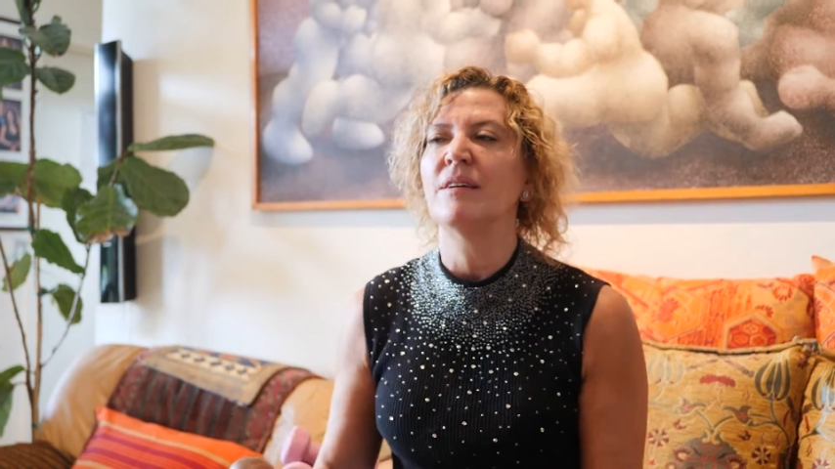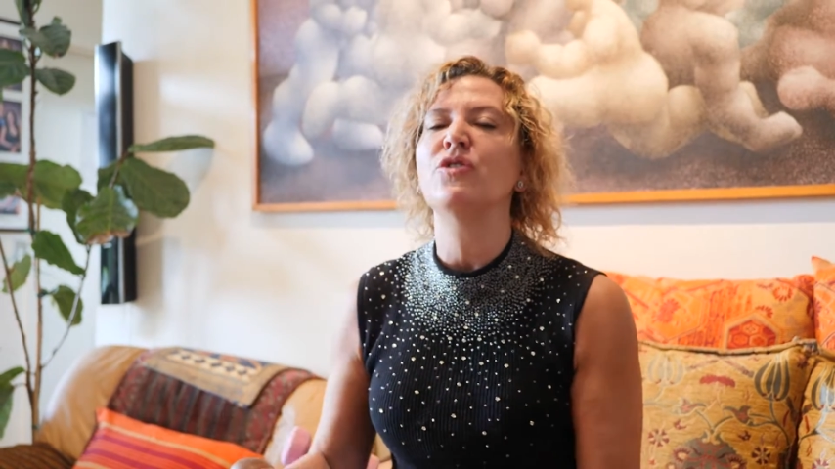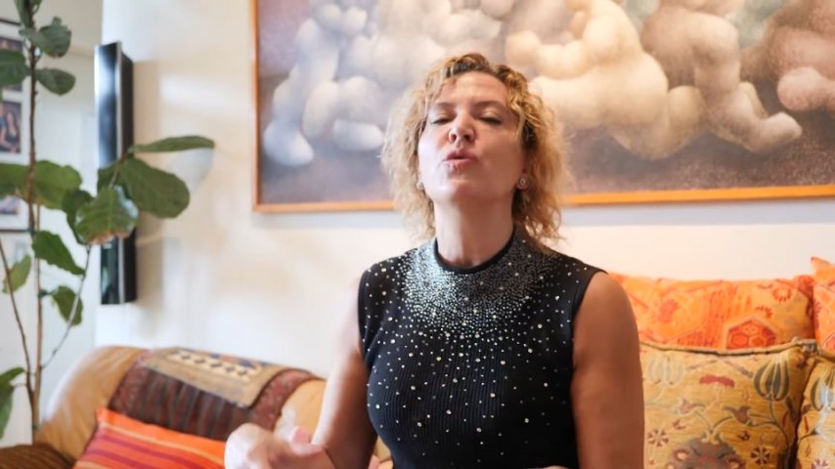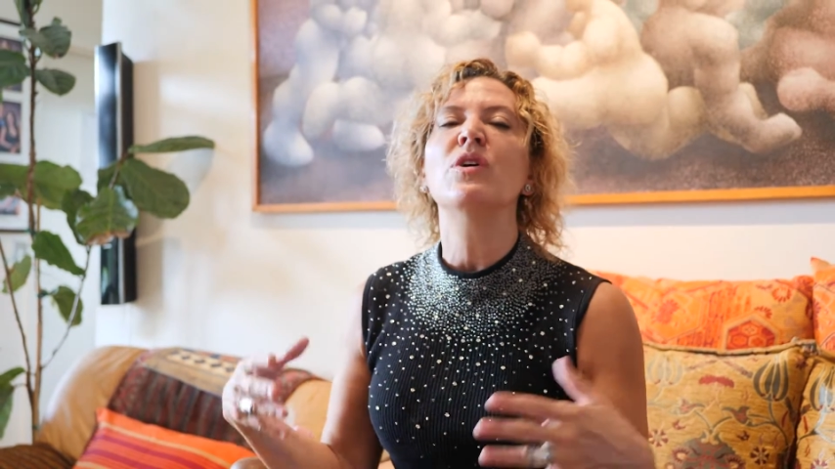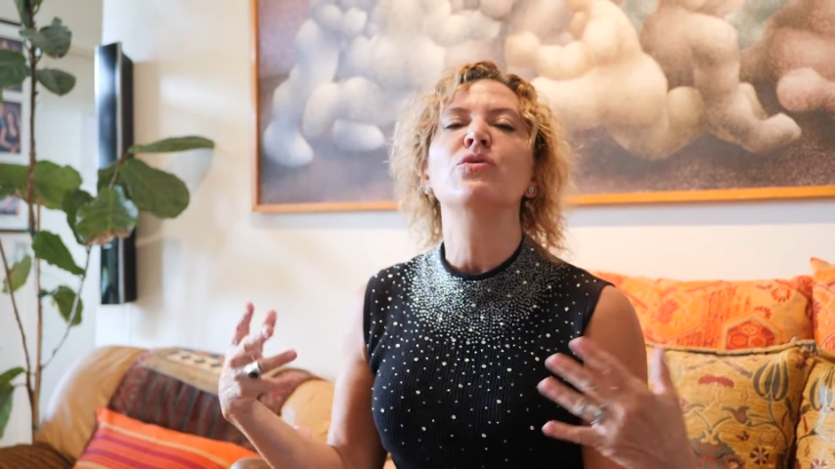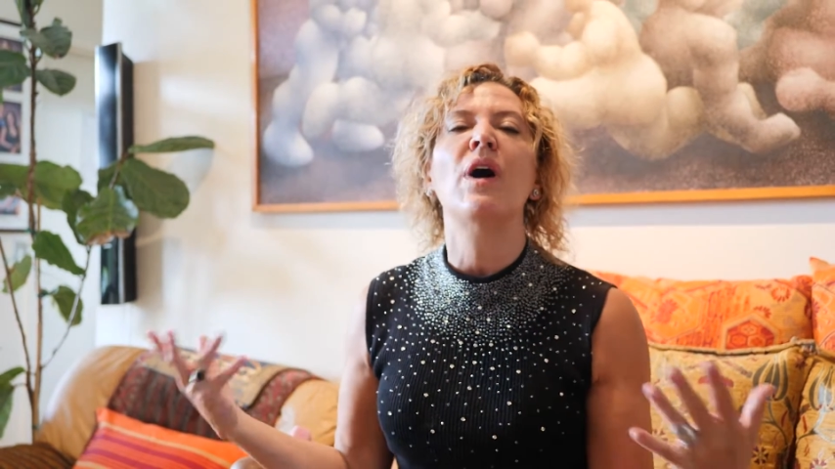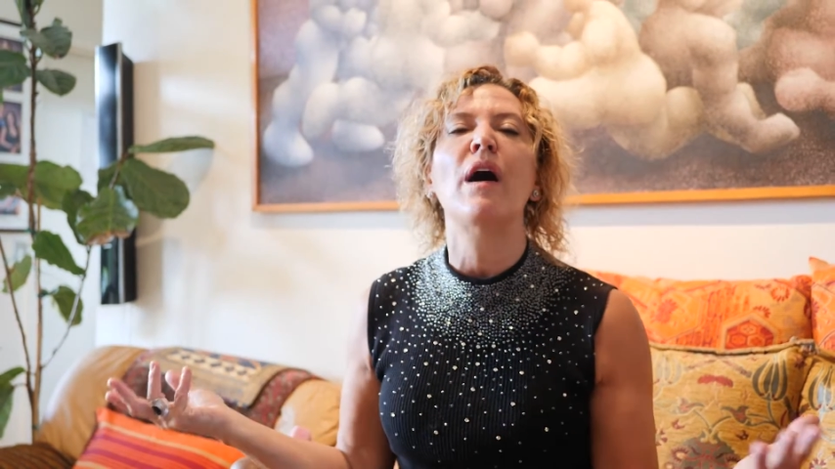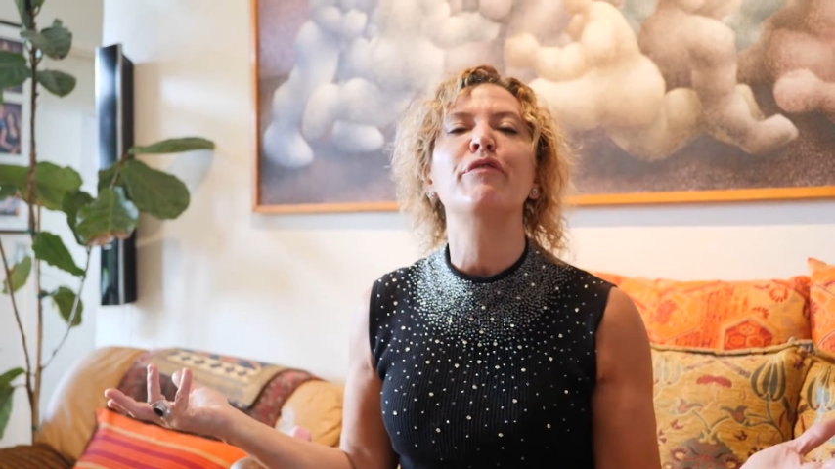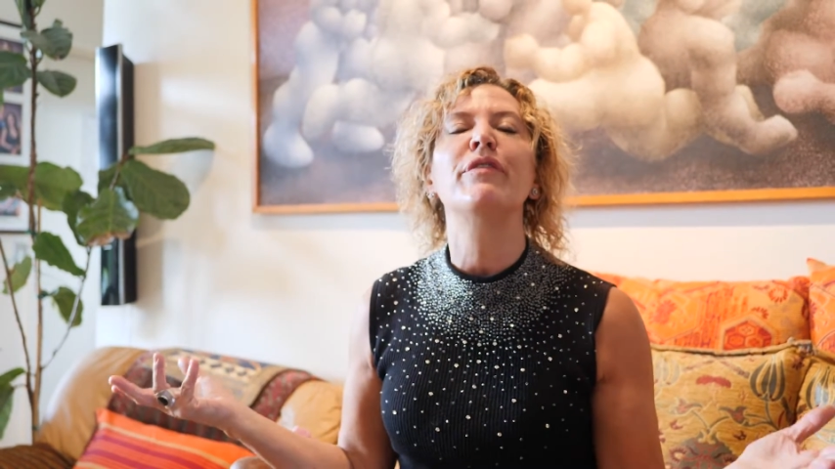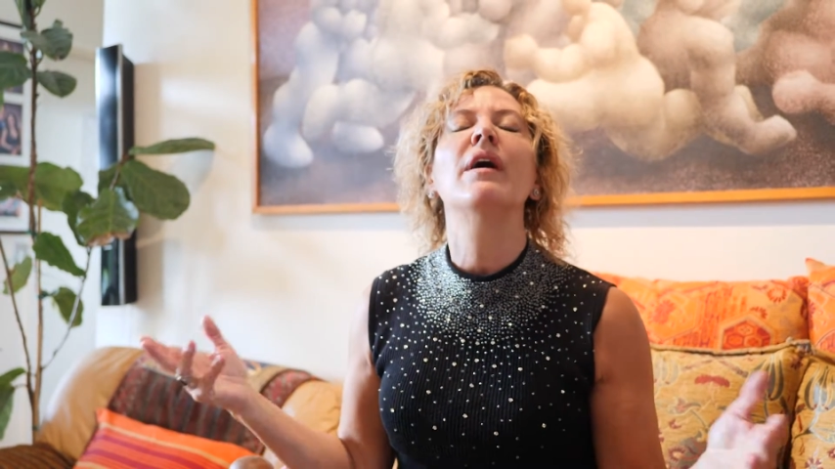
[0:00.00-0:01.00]
and you want to
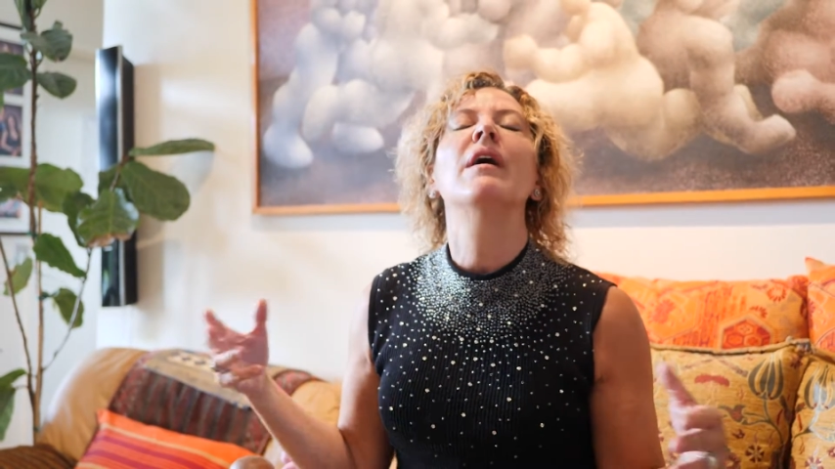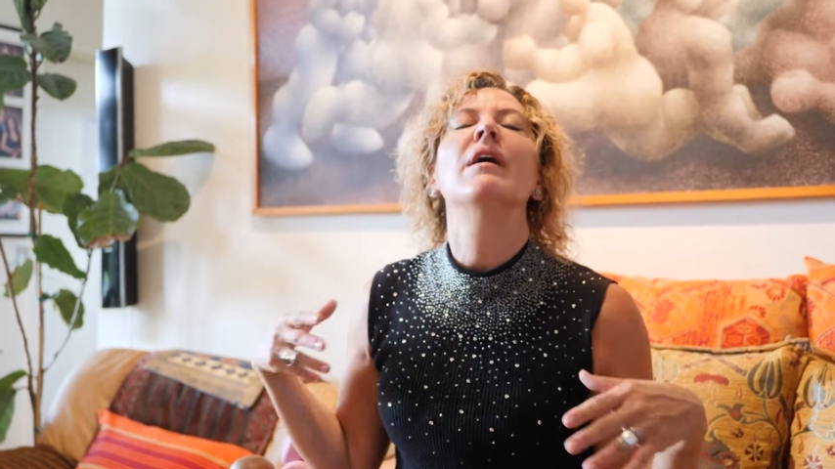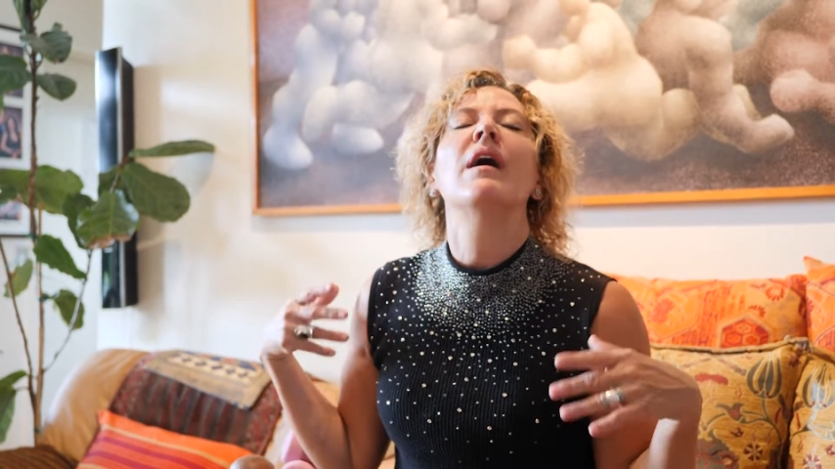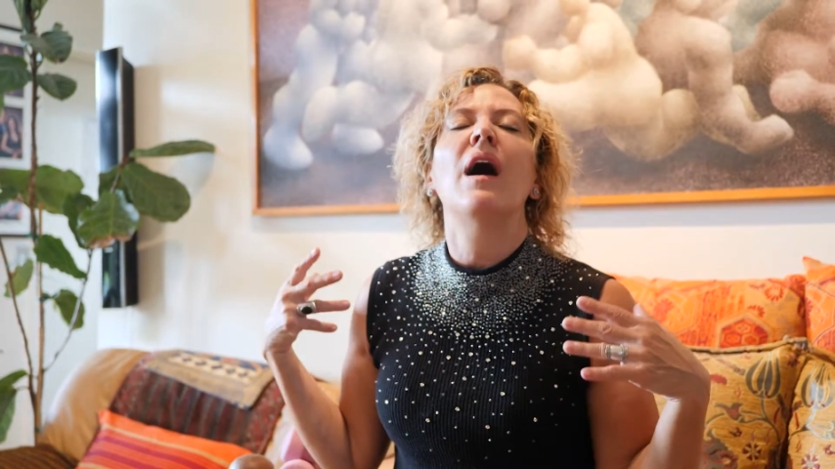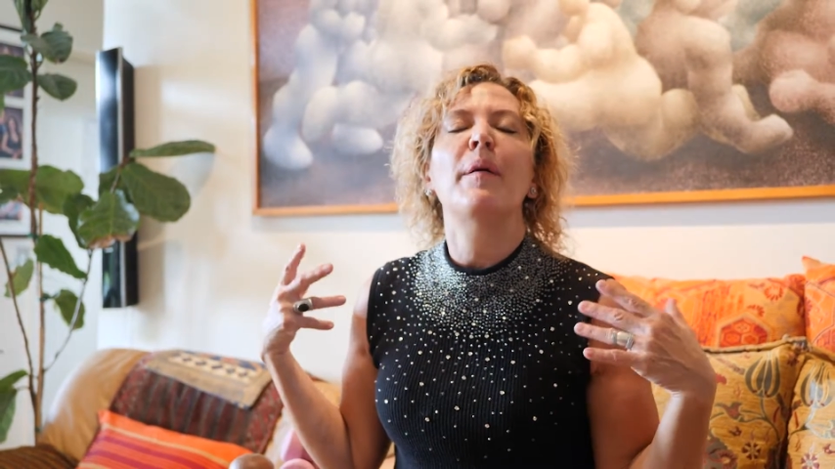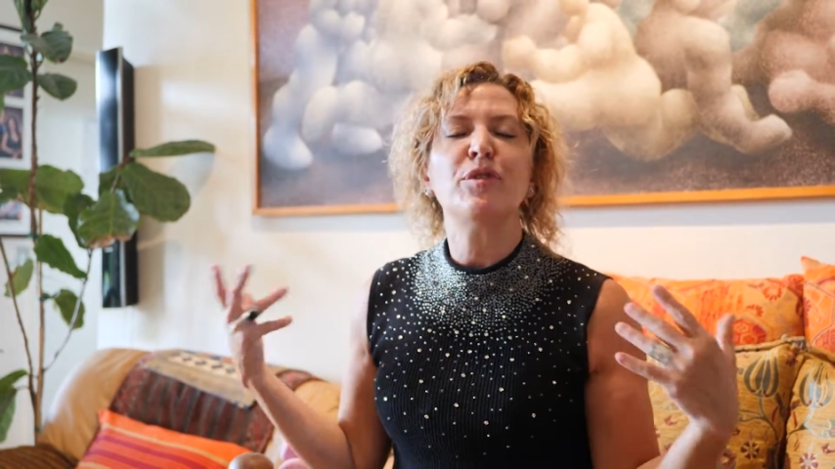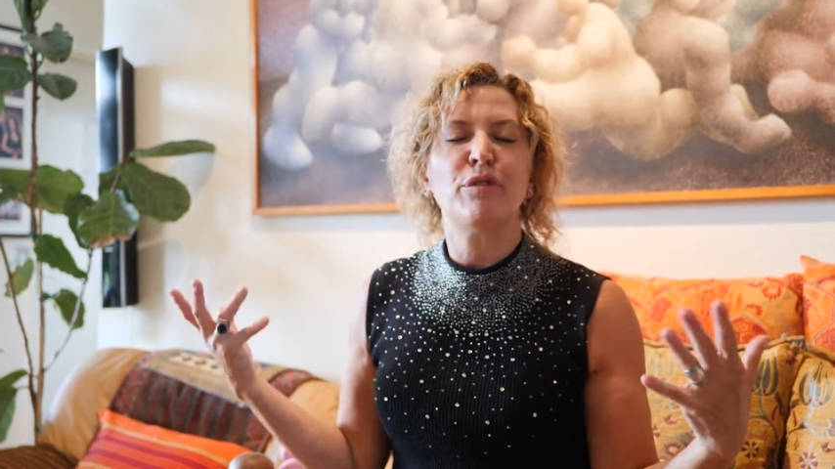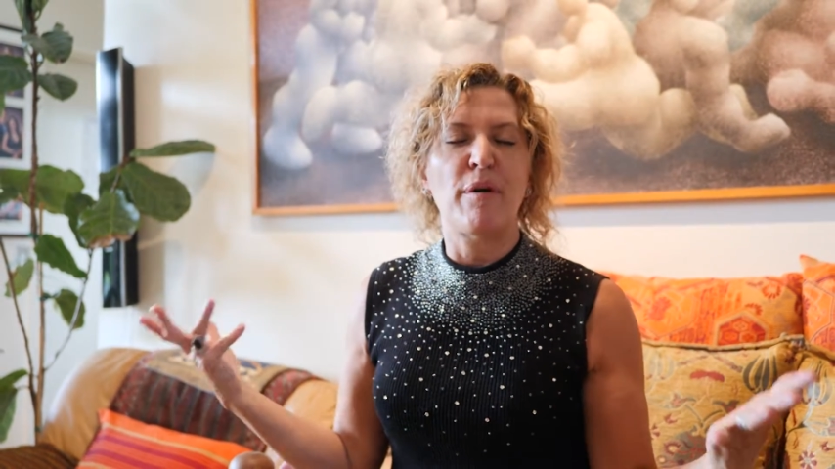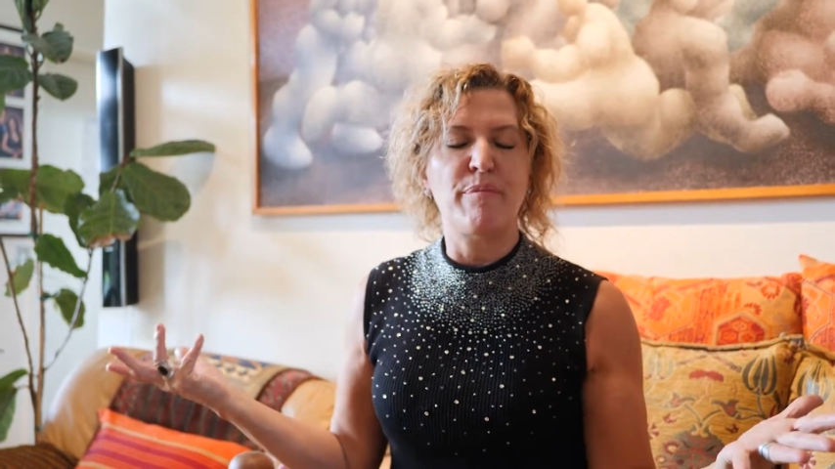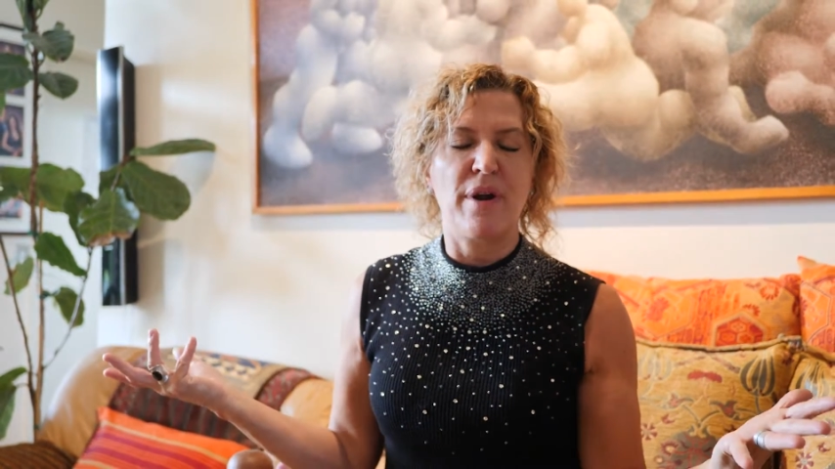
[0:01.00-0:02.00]
have a bit
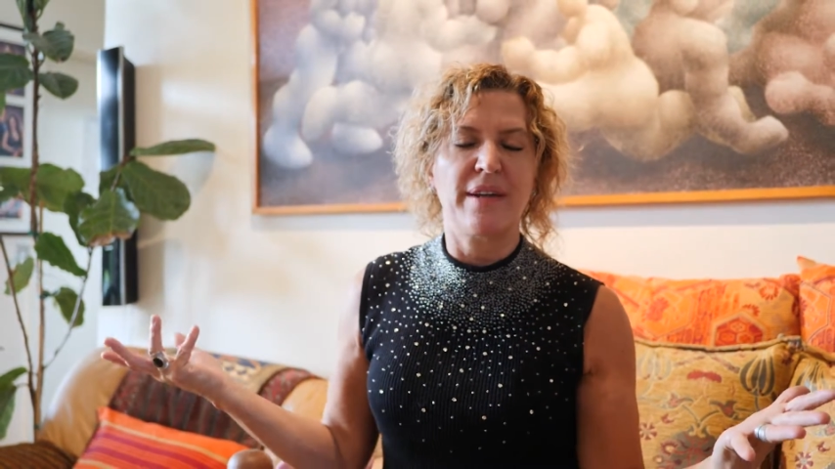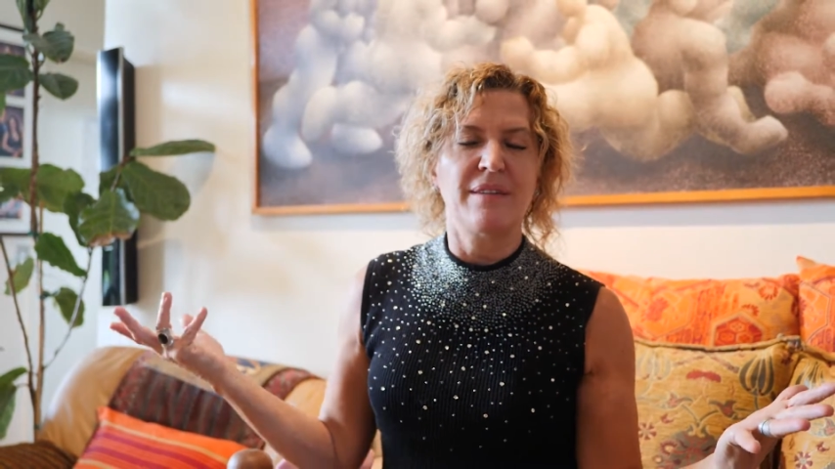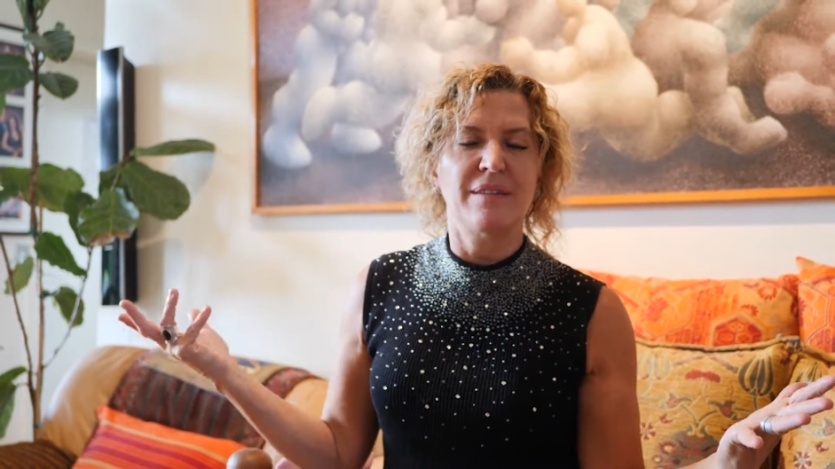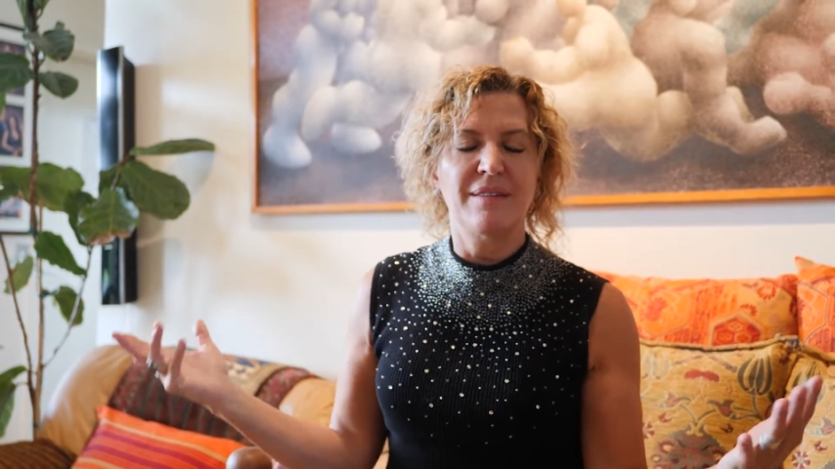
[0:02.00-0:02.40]
of a break.